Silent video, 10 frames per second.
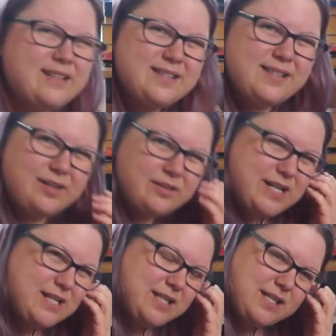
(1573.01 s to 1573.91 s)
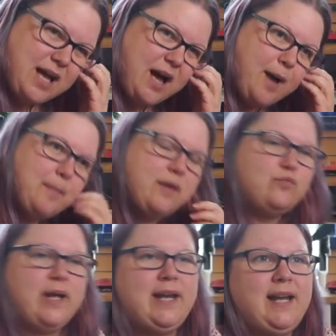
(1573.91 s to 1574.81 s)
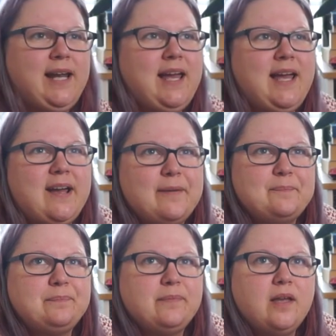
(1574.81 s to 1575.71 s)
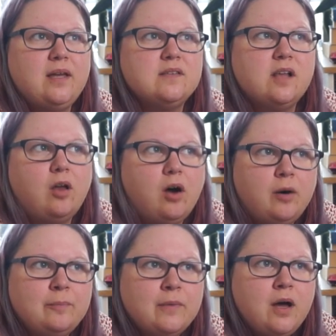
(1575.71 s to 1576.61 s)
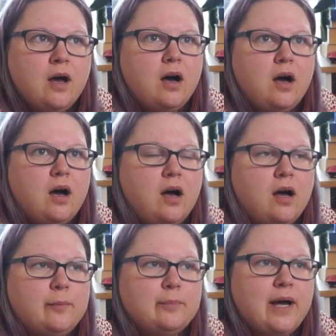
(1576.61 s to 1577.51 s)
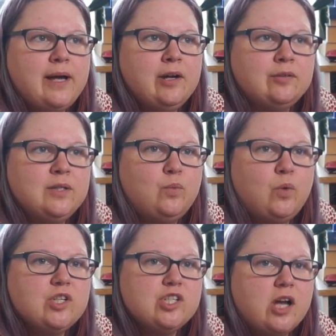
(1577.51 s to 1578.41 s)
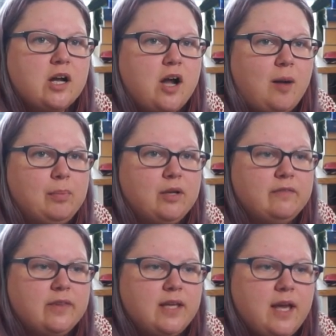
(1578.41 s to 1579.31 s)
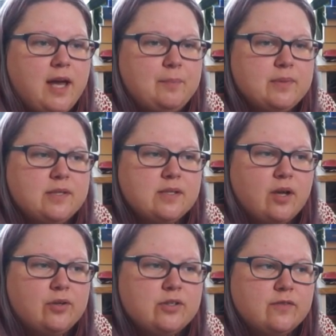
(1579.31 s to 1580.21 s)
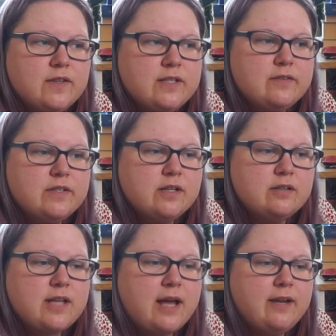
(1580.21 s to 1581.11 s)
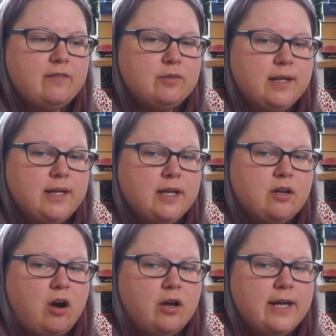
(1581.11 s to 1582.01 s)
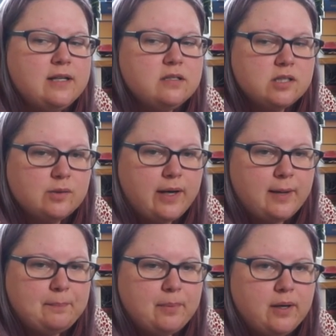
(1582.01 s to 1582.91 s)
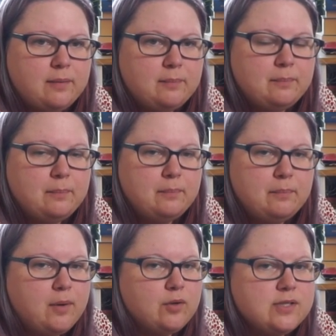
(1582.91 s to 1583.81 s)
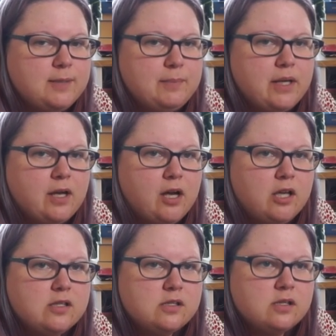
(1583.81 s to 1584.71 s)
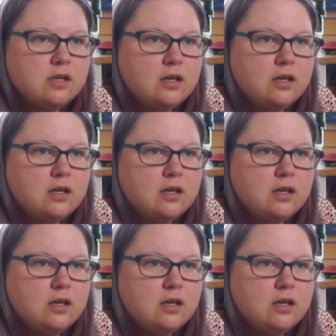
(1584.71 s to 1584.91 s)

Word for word: series, um, reading it is a lot. Um, I only watched a couple of the episodes of the TV series. I never really got into it, but mostly because